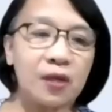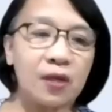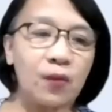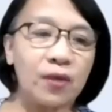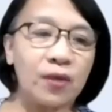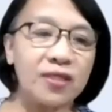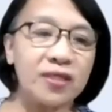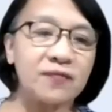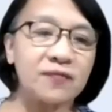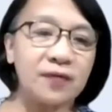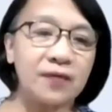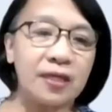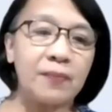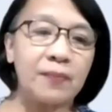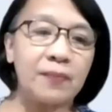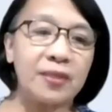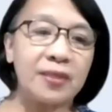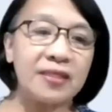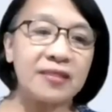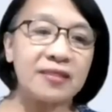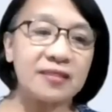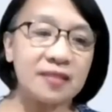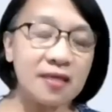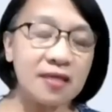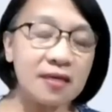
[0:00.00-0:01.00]
West
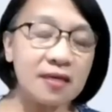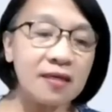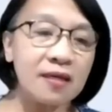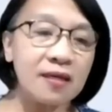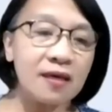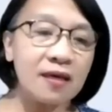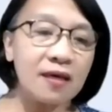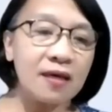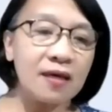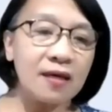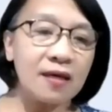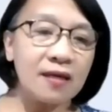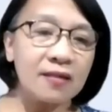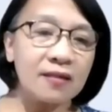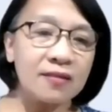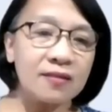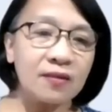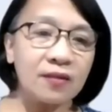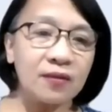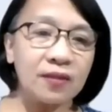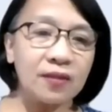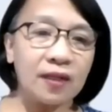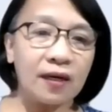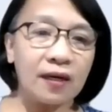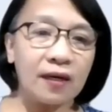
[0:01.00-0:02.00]
Philippine Sea.
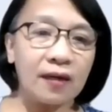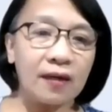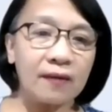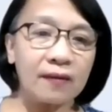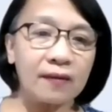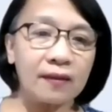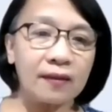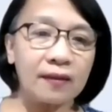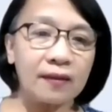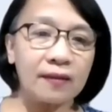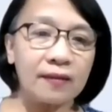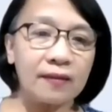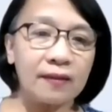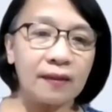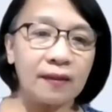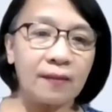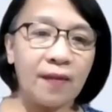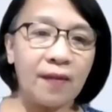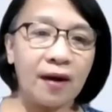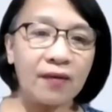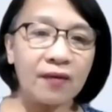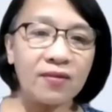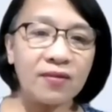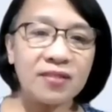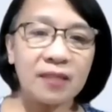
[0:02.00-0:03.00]
So the
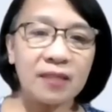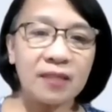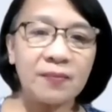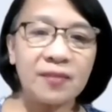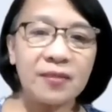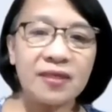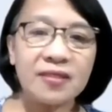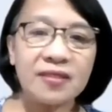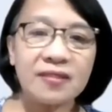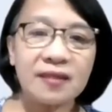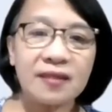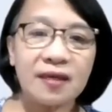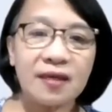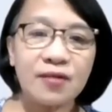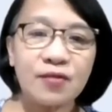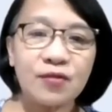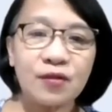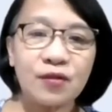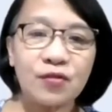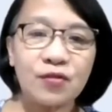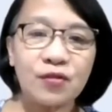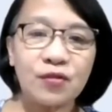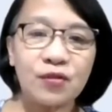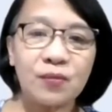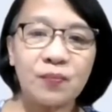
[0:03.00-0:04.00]
Marcos
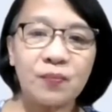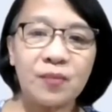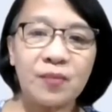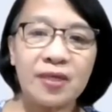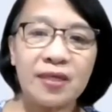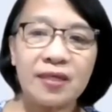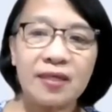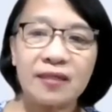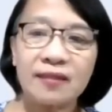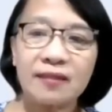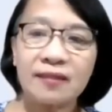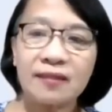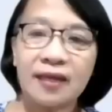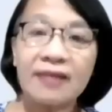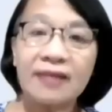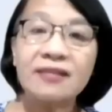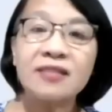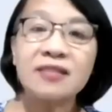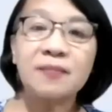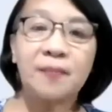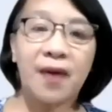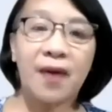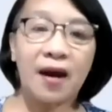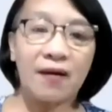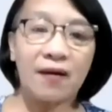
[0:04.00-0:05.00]
administration should be
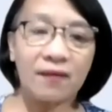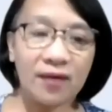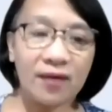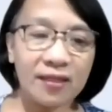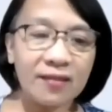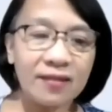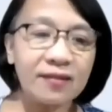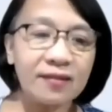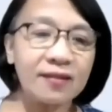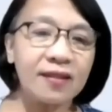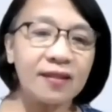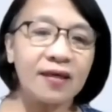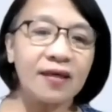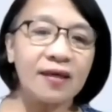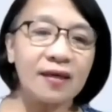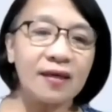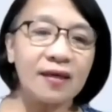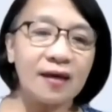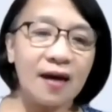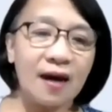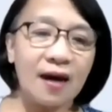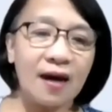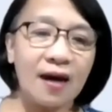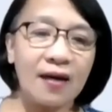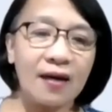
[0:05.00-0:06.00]
transparent
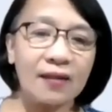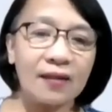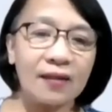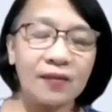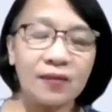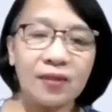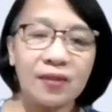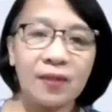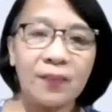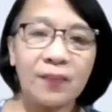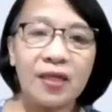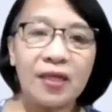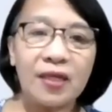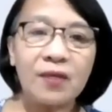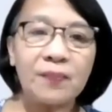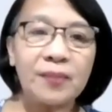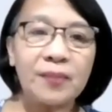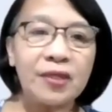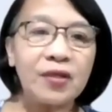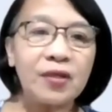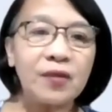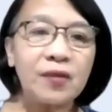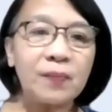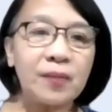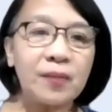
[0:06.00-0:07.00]
to the
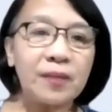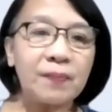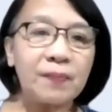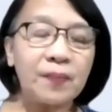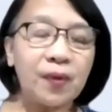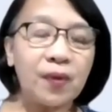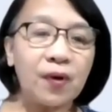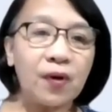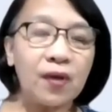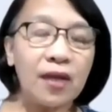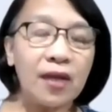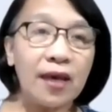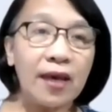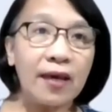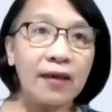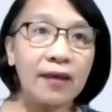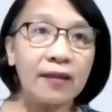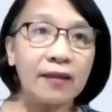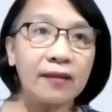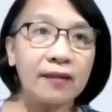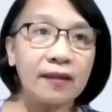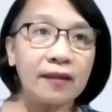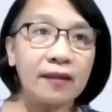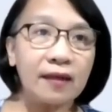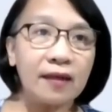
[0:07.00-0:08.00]
Filipino people,
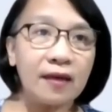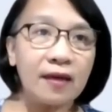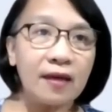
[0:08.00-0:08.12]
and